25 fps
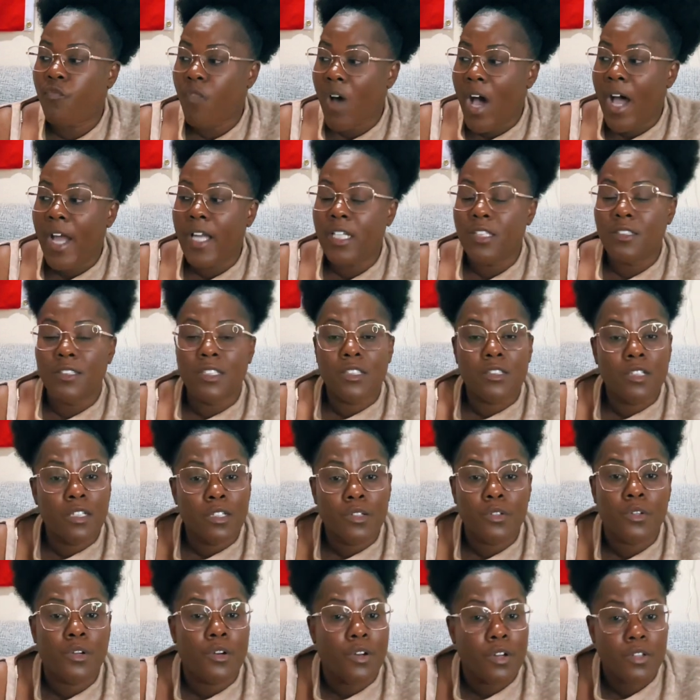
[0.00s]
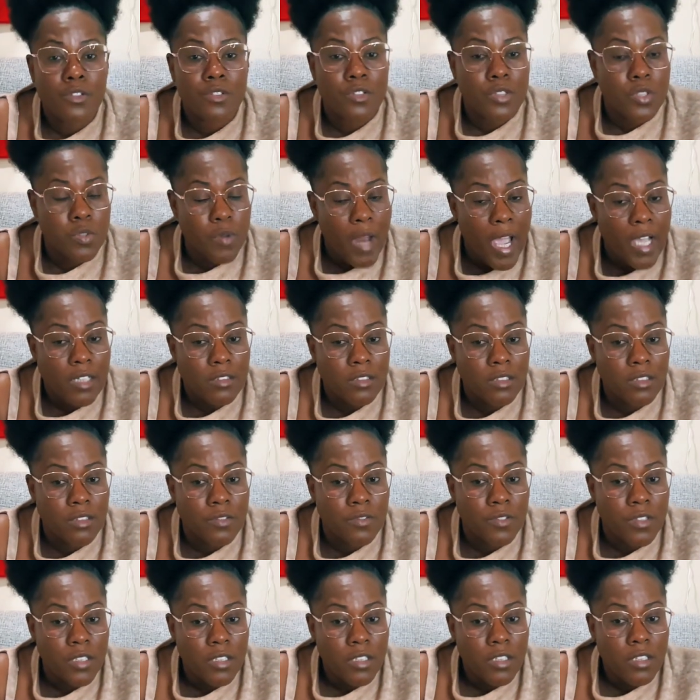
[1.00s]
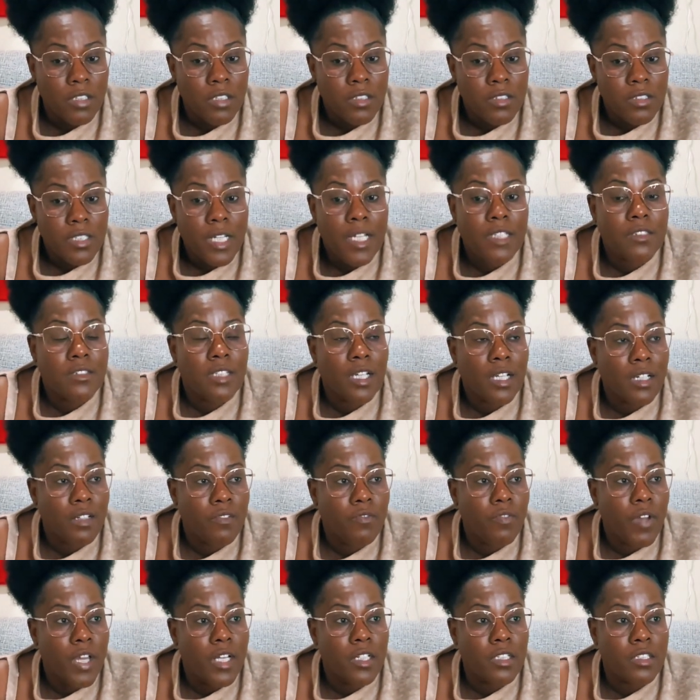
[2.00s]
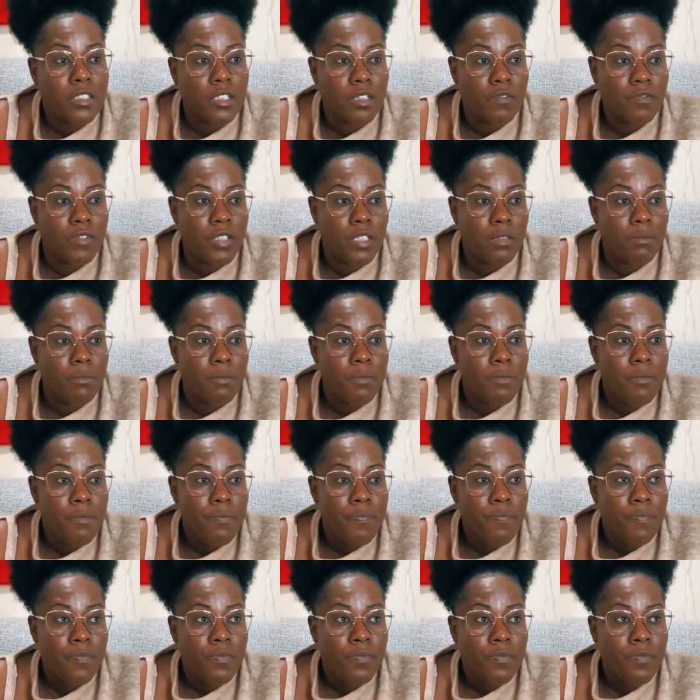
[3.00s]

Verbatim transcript: find these little girls attractive and take advantage of them.